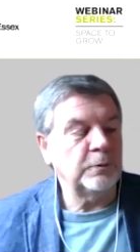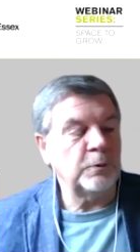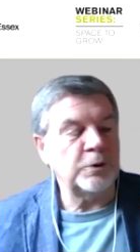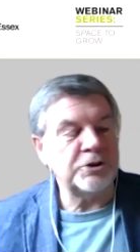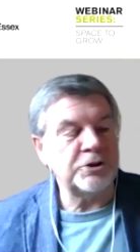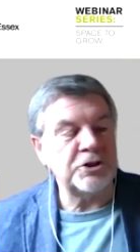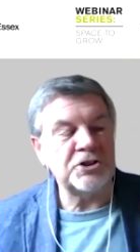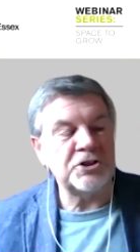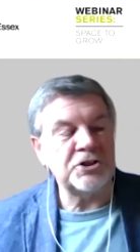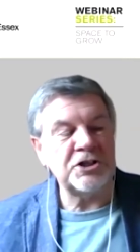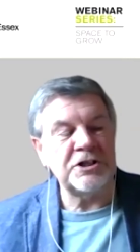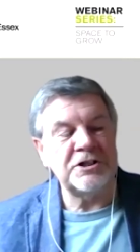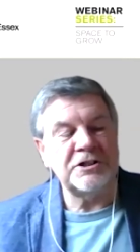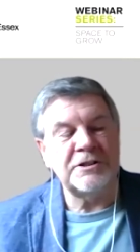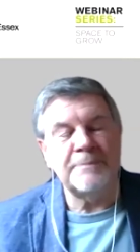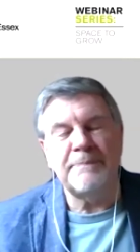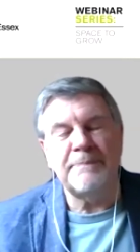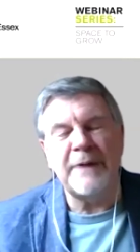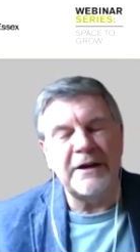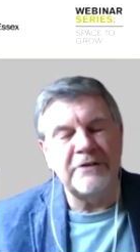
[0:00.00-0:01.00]
what do you see as
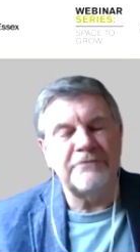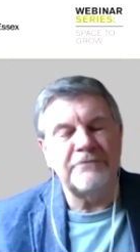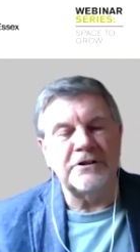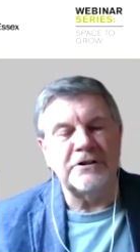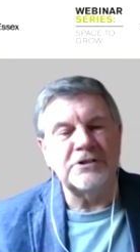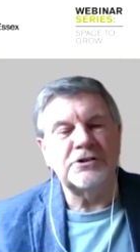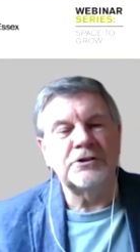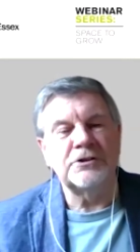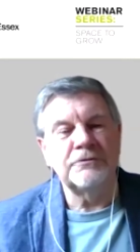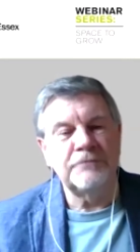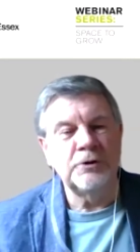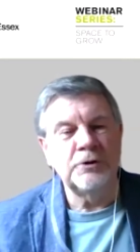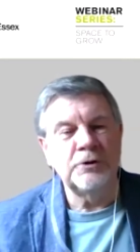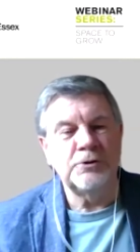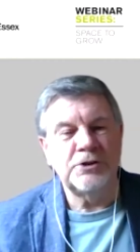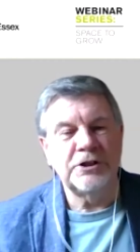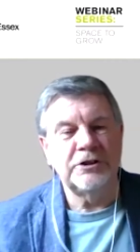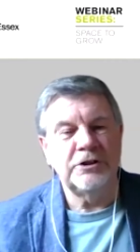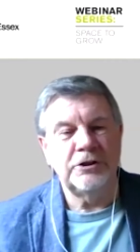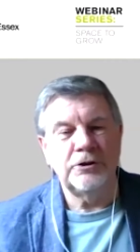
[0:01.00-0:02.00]
the benefits of
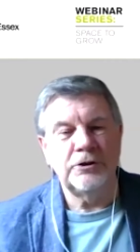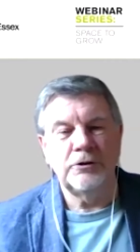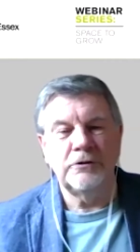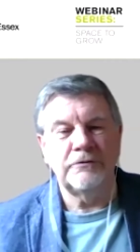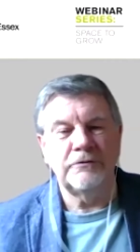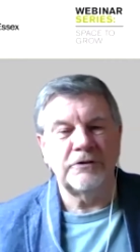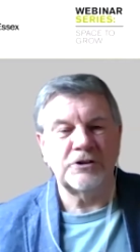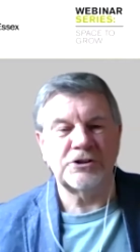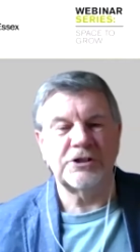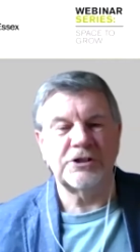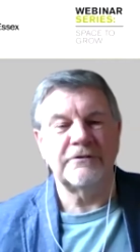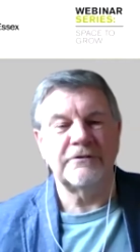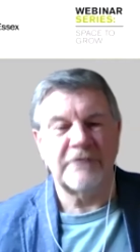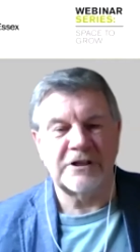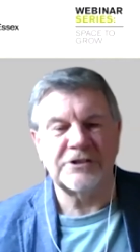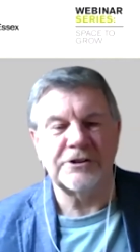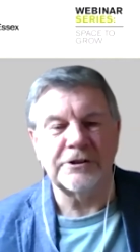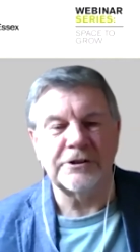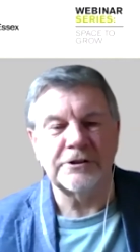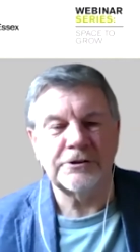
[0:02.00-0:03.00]
using the University of
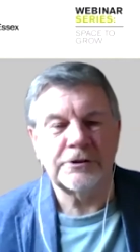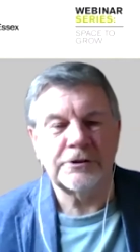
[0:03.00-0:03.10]
Essex?